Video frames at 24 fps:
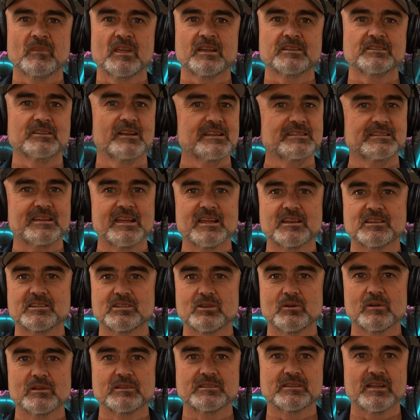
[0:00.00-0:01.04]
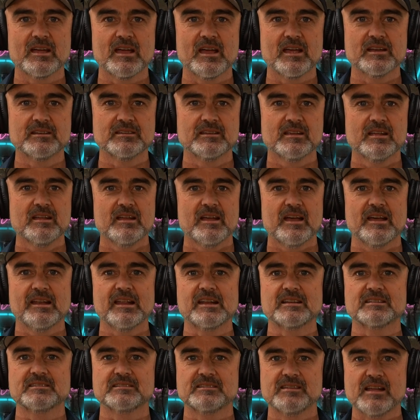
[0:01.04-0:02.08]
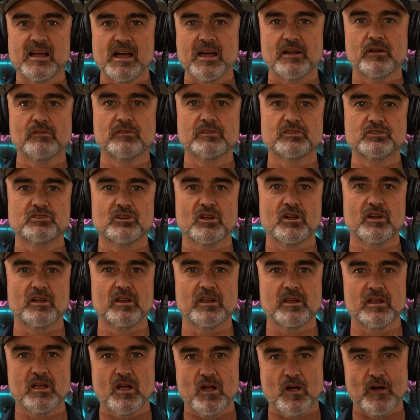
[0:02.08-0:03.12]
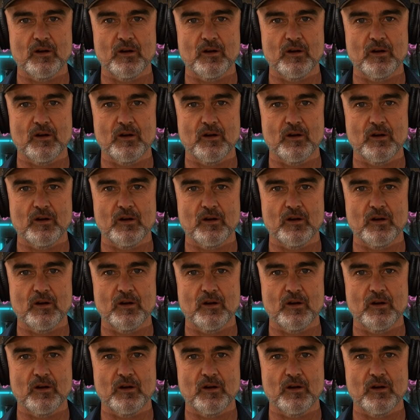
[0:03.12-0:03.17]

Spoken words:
So let's get to it, dads. Let's start on the journey